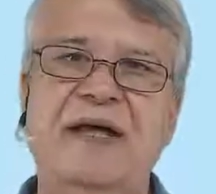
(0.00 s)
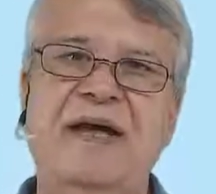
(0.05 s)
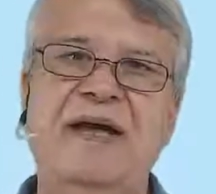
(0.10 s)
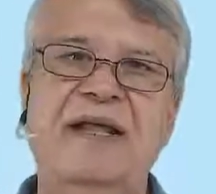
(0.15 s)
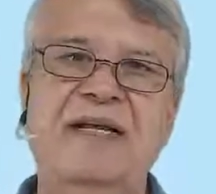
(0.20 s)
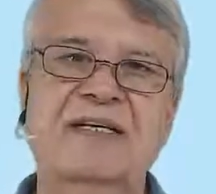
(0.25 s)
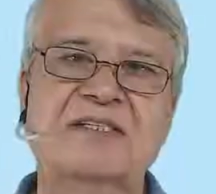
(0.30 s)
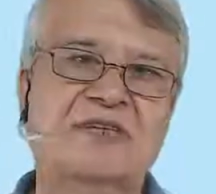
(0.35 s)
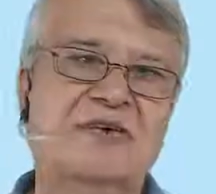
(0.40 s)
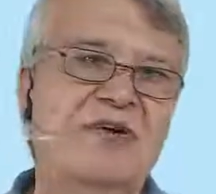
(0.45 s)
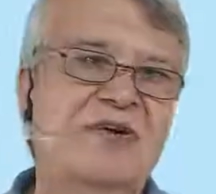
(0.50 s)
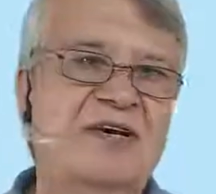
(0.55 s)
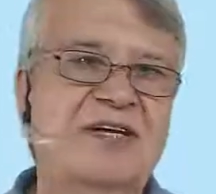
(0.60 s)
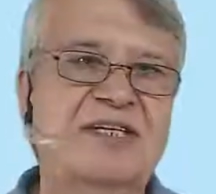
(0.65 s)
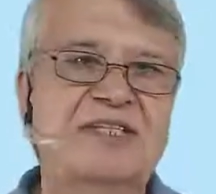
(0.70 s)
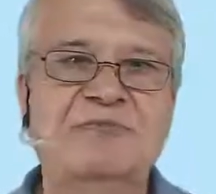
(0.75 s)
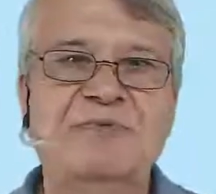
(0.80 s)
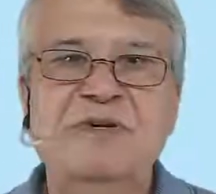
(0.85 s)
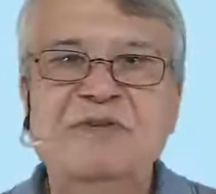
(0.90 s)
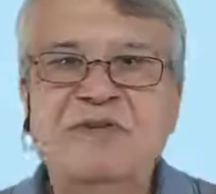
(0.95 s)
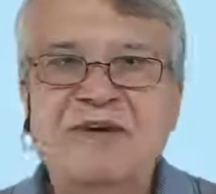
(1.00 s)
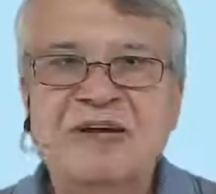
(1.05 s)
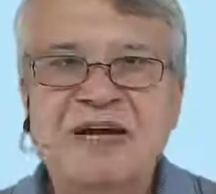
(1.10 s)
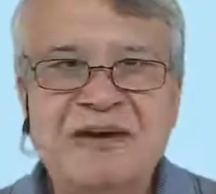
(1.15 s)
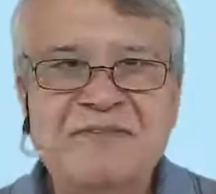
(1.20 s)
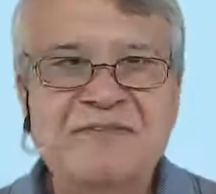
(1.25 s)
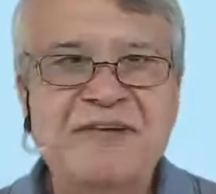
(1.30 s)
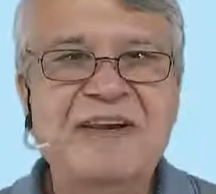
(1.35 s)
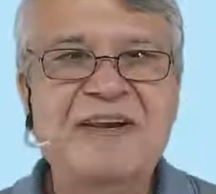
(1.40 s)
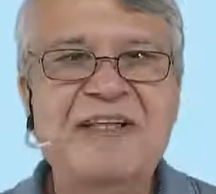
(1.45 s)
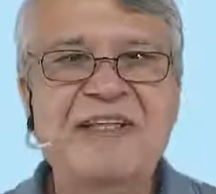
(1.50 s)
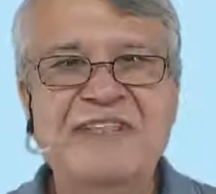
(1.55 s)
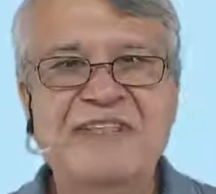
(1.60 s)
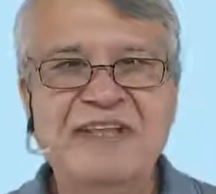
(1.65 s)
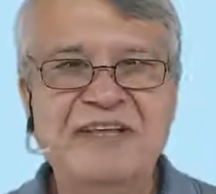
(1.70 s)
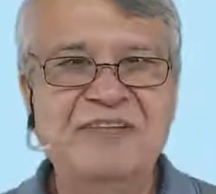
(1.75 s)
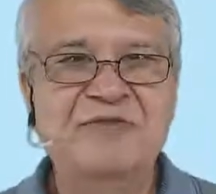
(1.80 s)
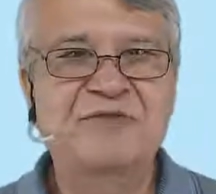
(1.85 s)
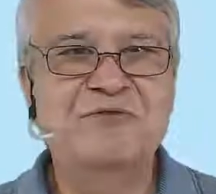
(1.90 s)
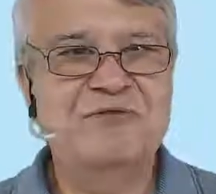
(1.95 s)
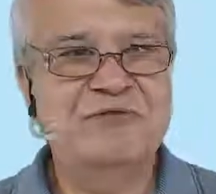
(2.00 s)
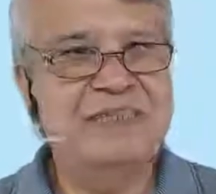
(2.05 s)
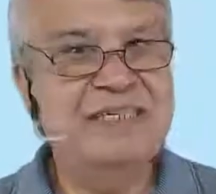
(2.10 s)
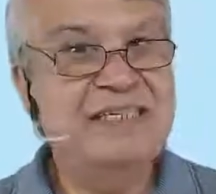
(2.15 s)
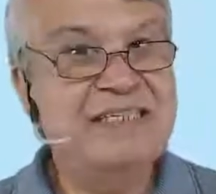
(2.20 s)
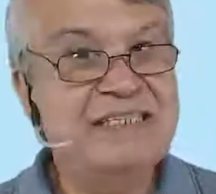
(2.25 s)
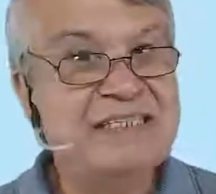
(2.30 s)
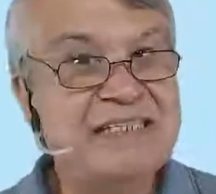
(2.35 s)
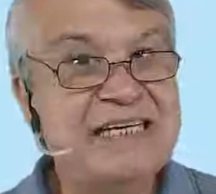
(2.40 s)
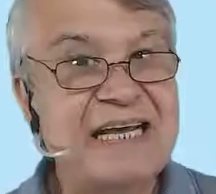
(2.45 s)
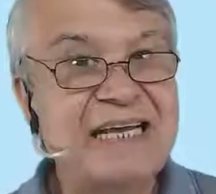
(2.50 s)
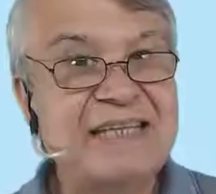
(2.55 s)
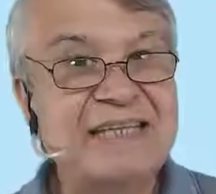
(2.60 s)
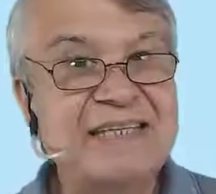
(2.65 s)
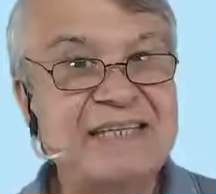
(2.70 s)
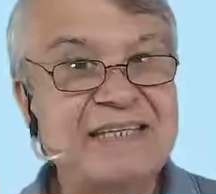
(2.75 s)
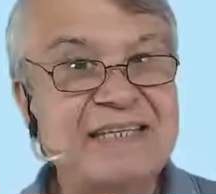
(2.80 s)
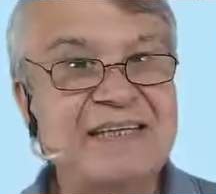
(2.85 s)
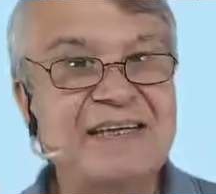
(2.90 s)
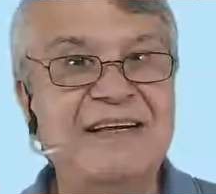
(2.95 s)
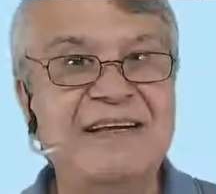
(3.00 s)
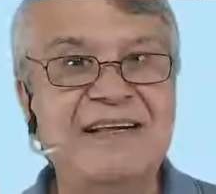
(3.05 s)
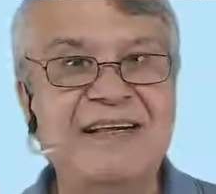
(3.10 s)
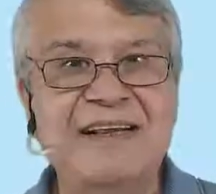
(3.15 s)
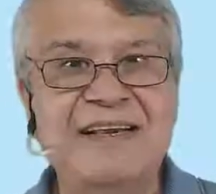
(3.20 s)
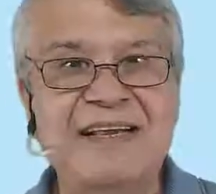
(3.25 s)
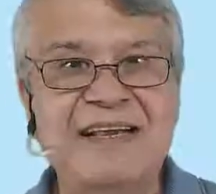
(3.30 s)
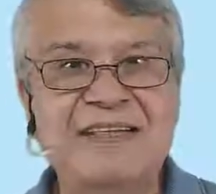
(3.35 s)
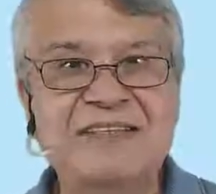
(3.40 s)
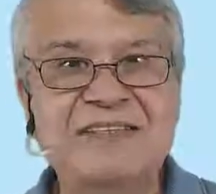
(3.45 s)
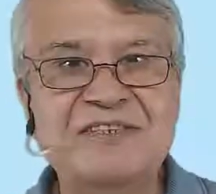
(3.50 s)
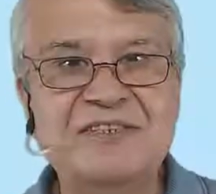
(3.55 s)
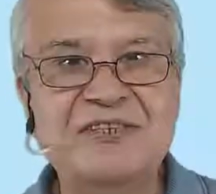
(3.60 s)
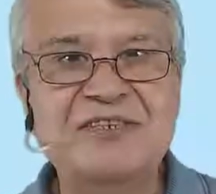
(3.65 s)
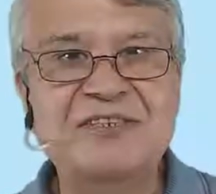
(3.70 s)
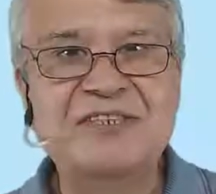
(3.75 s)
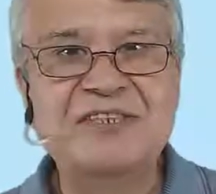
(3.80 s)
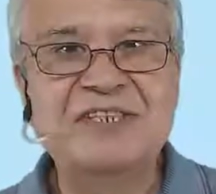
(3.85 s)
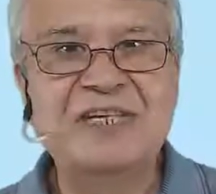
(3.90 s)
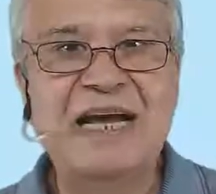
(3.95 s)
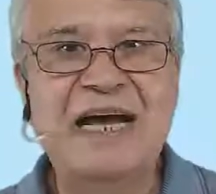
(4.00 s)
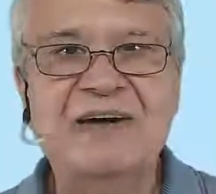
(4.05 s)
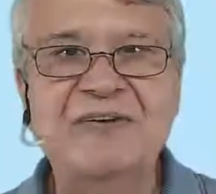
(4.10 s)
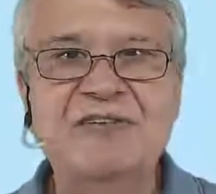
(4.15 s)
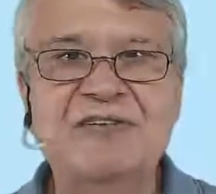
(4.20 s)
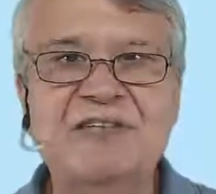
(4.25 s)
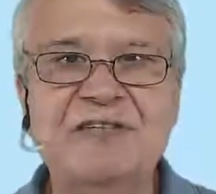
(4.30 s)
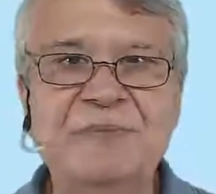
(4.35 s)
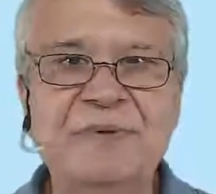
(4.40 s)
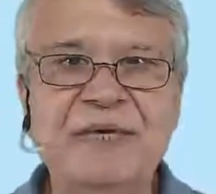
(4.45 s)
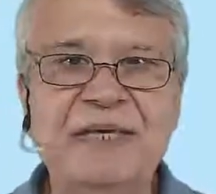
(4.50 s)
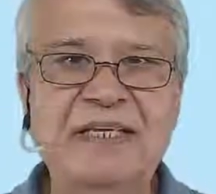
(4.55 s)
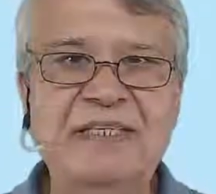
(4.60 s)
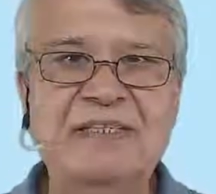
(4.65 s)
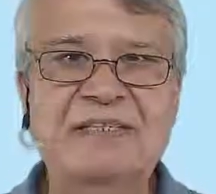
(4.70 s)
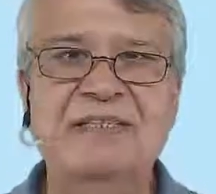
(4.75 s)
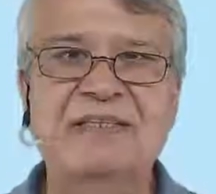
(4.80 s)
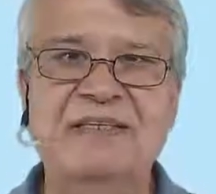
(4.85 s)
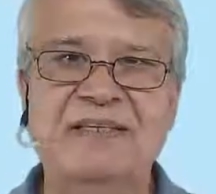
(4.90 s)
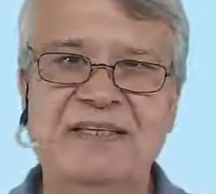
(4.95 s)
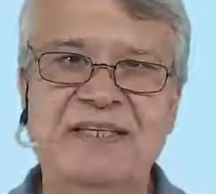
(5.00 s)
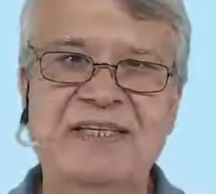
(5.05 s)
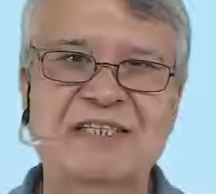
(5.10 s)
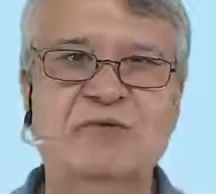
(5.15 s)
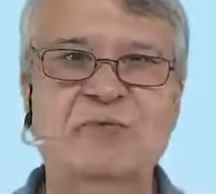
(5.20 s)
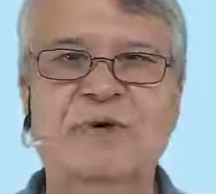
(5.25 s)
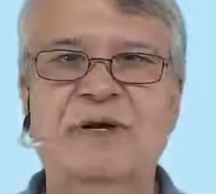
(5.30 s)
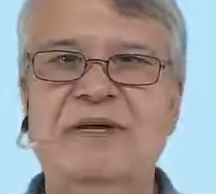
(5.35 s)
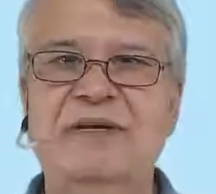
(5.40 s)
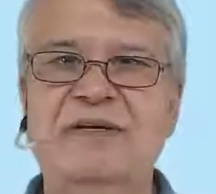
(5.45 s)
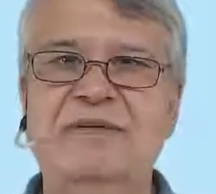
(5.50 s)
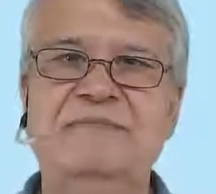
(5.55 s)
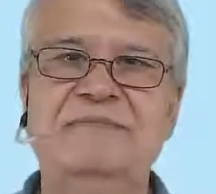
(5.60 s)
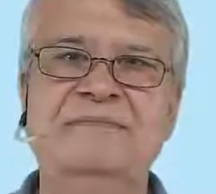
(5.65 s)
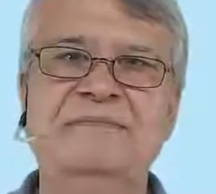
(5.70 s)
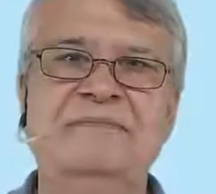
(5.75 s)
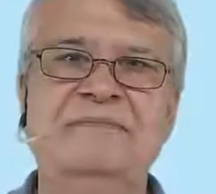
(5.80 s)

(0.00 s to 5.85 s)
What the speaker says: And as long as we don't have anything to sing yet, let's just count the beats this way.